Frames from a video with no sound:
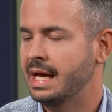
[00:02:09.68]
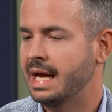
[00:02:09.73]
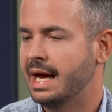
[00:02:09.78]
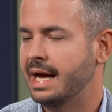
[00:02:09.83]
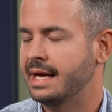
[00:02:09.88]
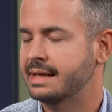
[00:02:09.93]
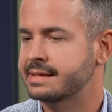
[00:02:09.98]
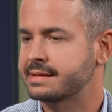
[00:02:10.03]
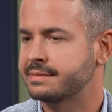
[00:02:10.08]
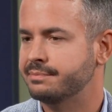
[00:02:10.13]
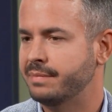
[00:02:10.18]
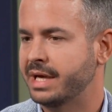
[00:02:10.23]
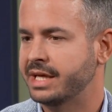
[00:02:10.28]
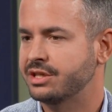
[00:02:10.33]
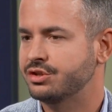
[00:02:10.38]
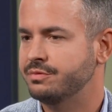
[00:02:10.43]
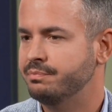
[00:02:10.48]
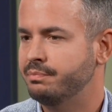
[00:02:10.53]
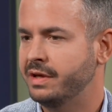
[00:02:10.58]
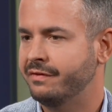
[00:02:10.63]
As
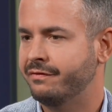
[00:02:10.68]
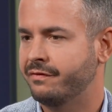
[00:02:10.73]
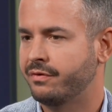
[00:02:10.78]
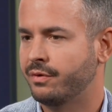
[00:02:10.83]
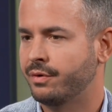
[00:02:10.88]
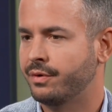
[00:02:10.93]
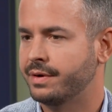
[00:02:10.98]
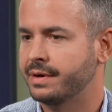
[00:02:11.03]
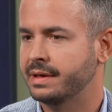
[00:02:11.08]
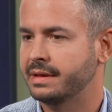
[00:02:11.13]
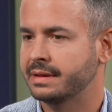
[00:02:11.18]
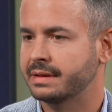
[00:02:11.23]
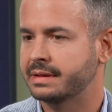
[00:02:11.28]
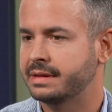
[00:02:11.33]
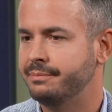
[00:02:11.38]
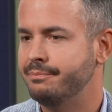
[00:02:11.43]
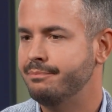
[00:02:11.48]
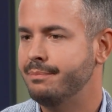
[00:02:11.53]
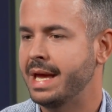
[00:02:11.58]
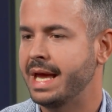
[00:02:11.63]
mentioned before,
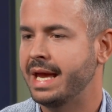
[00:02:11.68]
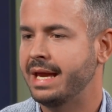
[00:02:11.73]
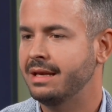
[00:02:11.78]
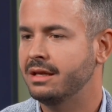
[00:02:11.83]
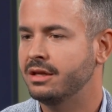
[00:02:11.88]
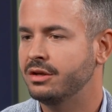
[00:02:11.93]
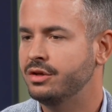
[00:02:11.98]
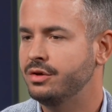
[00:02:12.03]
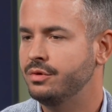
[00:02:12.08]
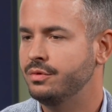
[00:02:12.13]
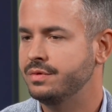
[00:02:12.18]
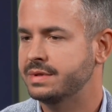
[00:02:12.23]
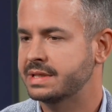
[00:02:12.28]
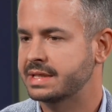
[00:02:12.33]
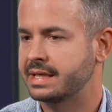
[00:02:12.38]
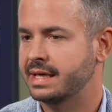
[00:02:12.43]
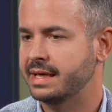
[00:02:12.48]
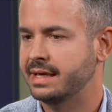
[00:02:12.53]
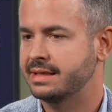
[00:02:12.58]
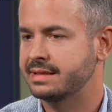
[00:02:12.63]
the main use
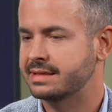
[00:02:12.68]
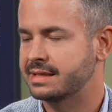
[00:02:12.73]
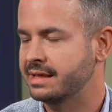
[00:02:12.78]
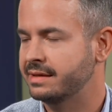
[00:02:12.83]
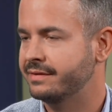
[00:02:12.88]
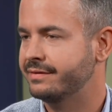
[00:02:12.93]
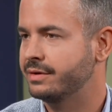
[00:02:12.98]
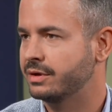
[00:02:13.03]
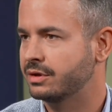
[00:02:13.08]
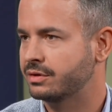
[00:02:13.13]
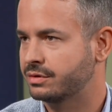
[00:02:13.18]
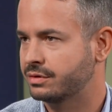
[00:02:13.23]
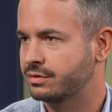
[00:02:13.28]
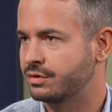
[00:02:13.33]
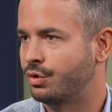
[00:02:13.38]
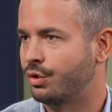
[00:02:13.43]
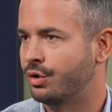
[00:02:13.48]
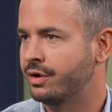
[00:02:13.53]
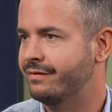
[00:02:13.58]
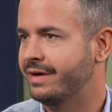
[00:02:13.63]
case and
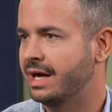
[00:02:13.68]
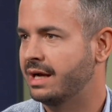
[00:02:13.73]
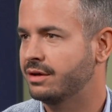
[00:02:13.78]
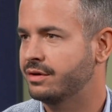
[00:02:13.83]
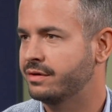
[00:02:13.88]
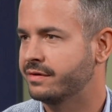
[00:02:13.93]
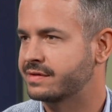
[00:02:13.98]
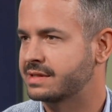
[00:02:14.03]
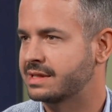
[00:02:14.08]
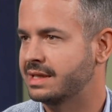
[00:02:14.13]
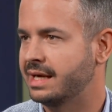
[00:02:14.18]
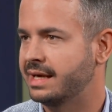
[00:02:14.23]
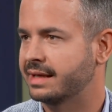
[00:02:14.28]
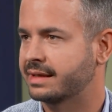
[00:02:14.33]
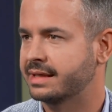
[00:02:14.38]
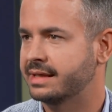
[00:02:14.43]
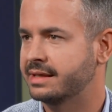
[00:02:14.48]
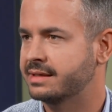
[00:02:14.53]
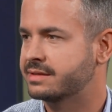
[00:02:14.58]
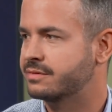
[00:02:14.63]
core value of
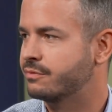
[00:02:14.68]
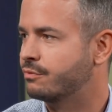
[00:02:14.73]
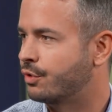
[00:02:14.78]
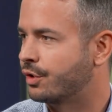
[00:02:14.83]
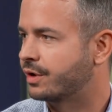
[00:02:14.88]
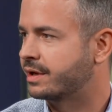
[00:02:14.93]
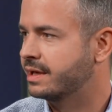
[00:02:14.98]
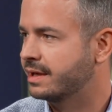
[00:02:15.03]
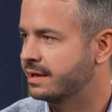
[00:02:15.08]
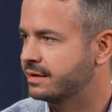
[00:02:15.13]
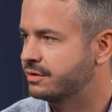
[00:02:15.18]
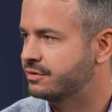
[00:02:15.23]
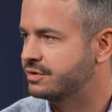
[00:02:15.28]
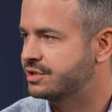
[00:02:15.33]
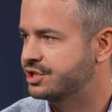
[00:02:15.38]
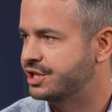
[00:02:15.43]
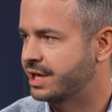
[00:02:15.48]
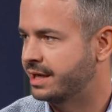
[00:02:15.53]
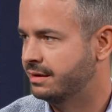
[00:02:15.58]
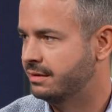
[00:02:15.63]
Slack is working in those
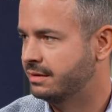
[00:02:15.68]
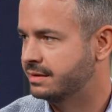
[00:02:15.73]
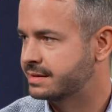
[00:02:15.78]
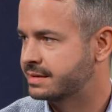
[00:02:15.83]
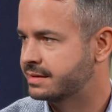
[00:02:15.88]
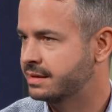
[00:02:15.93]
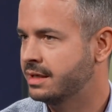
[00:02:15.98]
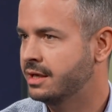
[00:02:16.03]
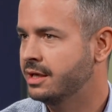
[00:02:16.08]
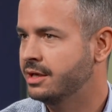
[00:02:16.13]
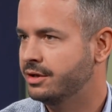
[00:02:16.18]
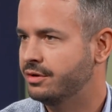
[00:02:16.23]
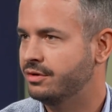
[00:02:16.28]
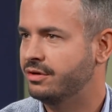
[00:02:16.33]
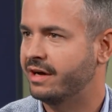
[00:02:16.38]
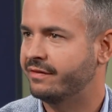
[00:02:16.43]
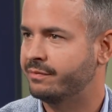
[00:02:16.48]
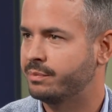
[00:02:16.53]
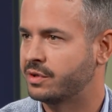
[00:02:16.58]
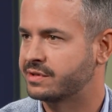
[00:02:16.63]
channels. You do
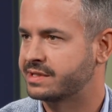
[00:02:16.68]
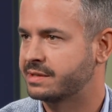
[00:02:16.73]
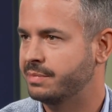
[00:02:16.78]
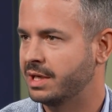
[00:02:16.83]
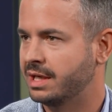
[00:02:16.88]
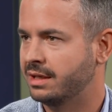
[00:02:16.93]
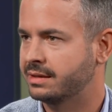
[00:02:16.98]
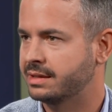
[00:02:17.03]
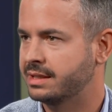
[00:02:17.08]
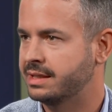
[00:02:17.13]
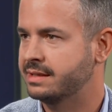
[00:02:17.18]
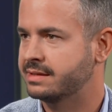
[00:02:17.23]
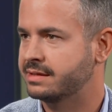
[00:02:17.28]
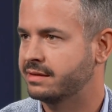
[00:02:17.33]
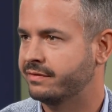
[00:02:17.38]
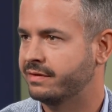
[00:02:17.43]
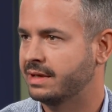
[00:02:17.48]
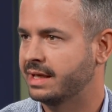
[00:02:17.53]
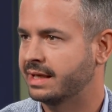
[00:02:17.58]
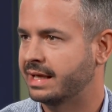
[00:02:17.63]
have possibilities
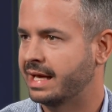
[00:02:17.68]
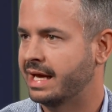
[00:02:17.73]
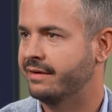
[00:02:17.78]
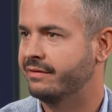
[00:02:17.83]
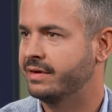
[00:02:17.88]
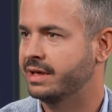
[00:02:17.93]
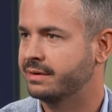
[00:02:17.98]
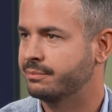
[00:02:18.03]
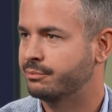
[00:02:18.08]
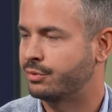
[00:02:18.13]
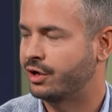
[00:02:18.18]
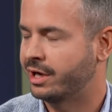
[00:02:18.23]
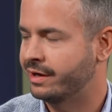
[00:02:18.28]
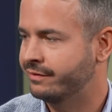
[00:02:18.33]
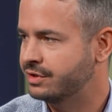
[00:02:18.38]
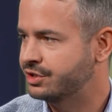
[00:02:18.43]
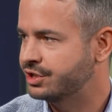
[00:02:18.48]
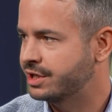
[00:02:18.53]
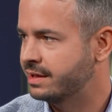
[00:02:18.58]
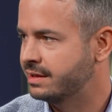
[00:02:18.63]
of having
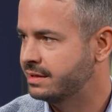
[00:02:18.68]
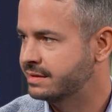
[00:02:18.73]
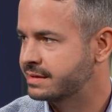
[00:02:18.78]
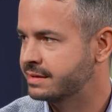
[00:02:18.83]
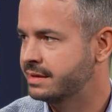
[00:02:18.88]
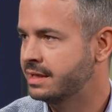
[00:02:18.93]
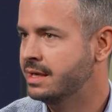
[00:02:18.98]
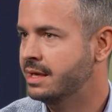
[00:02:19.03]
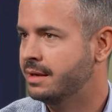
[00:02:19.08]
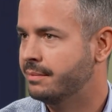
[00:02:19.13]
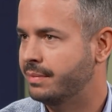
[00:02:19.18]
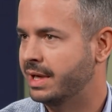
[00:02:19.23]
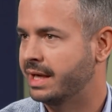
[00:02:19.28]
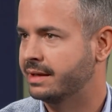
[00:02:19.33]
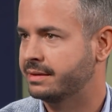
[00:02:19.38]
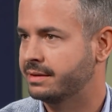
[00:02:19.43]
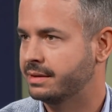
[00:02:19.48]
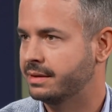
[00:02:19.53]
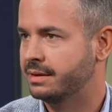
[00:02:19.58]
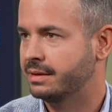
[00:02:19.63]
private channels,
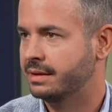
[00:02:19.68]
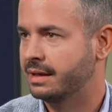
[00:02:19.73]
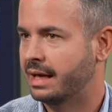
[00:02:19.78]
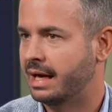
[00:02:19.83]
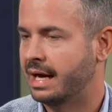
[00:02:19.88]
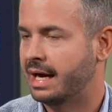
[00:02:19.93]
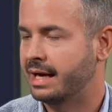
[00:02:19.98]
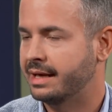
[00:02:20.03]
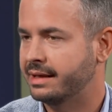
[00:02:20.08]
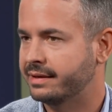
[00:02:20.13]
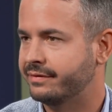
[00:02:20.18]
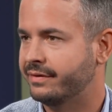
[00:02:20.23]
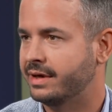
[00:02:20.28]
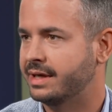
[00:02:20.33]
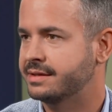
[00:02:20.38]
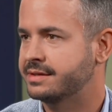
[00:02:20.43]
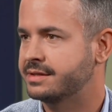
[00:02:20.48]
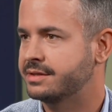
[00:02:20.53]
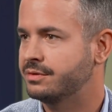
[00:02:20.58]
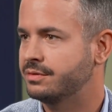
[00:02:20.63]
but I
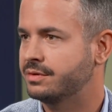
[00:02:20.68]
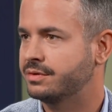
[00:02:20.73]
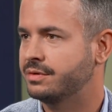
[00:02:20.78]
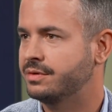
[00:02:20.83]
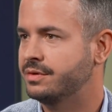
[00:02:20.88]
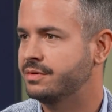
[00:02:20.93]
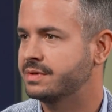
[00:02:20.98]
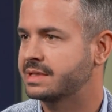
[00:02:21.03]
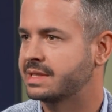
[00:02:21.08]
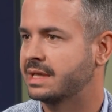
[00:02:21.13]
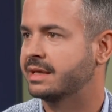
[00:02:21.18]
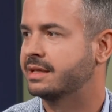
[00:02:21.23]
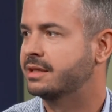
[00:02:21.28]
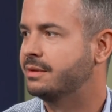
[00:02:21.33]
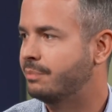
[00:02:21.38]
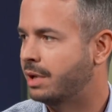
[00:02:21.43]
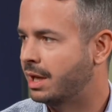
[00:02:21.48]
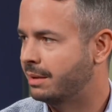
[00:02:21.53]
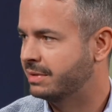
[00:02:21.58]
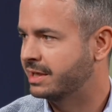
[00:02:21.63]
advise you to use the
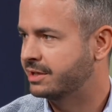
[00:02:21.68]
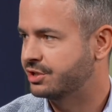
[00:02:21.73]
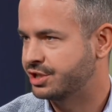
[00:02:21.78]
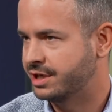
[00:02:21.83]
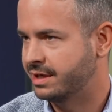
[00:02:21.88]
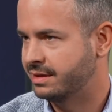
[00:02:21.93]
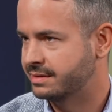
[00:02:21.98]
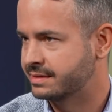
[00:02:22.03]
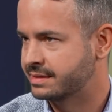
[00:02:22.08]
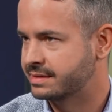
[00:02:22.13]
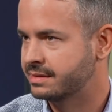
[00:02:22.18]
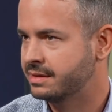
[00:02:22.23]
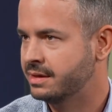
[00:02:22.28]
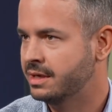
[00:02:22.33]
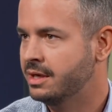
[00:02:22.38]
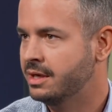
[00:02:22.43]
public channels.